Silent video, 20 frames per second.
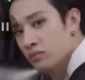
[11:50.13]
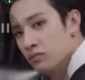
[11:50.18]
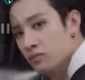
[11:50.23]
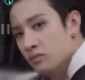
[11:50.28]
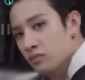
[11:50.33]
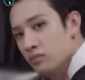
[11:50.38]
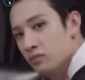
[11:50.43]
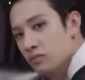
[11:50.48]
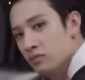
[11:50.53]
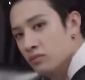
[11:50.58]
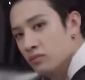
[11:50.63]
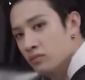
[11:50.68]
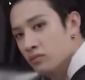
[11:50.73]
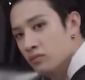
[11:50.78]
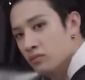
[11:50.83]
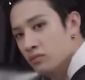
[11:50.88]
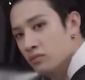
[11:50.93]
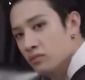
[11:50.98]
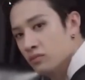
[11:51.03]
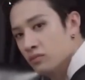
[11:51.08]

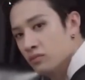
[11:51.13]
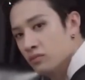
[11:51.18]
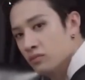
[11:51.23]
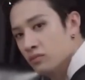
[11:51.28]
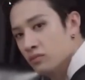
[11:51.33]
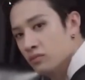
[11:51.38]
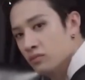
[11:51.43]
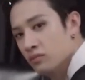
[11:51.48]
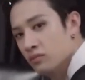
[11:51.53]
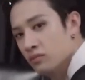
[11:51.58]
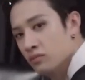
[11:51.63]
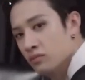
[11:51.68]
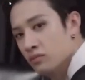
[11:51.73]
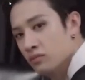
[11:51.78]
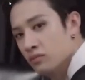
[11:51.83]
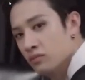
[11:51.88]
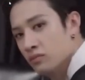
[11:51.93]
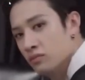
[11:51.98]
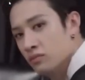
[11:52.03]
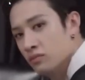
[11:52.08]

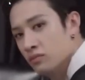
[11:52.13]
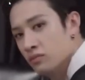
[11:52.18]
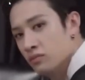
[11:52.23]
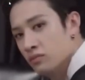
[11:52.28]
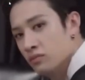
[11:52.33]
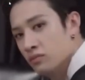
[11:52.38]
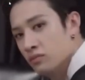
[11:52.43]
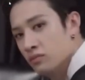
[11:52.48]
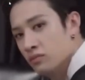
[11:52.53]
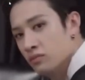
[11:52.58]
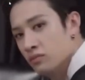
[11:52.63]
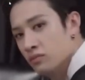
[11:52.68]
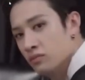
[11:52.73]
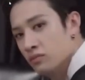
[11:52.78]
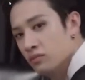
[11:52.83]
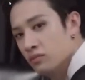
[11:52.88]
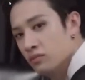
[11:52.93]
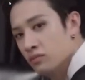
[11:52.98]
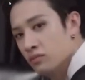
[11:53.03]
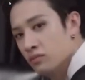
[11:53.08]

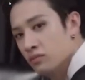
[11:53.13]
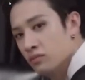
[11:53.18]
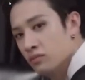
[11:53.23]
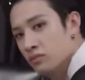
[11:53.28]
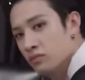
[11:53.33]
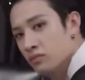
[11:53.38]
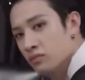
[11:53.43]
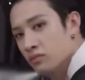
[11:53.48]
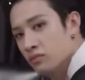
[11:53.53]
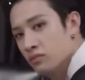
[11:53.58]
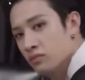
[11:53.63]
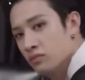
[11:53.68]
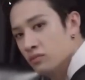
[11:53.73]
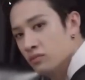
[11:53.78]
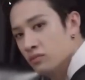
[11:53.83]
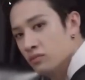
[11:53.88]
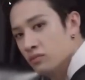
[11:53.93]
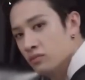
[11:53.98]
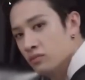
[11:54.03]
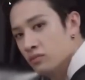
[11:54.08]

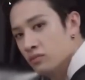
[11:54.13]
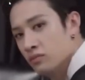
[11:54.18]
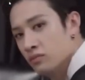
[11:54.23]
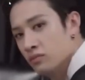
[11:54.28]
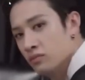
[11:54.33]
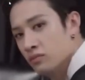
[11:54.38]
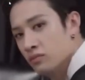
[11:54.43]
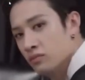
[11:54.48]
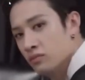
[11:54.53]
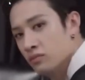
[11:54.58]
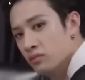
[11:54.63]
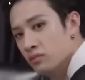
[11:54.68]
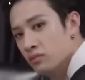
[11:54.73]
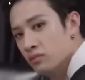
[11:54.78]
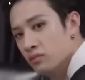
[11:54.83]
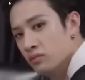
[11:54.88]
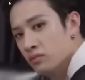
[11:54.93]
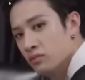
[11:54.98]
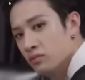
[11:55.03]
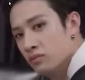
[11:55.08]

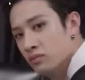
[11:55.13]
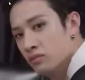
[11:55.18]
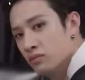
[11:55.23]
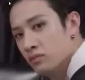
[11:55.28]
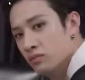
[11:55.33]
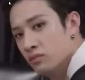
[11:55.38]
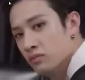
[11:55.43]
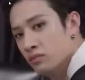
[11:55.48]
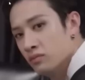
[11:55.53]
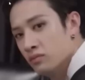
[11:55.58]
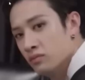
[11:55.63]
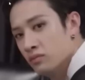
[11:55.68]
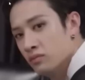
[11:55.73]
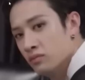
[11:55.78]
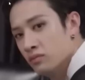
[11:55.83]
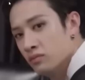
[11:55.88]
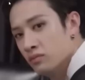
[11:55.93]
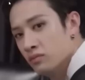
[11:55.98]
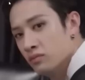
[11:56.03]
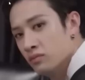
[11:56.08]

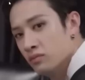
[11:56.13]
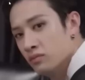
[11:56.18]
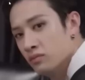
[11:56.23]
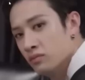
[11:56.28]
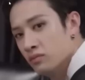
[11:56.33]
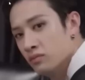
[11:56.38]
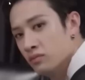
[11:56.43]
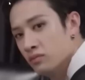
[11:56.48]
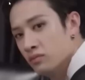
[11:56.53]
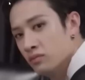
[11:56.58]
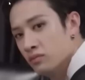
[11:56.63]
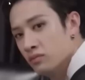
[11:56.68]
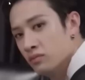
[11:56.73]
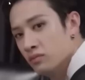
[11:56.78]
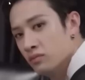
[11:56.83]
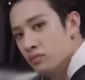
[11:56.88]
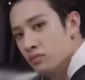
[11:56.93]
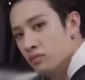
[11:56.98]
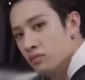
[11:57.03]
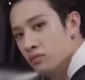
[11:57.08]

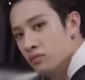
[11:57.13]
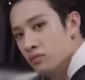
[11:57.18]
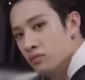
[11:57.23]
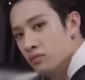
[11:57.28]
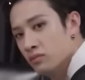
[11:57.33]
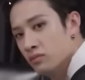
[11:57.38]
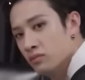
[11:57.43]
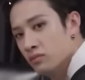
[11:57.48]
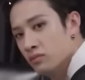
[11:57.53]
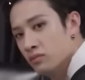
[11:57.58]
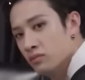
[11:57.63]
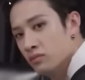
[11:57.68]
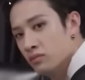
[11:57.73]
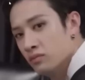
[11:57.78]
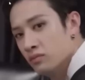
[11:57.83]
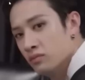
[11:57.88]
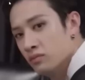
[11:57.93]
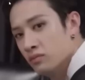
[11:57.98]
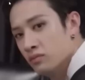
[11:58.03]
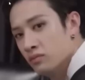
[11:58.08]
This person isn't speaking.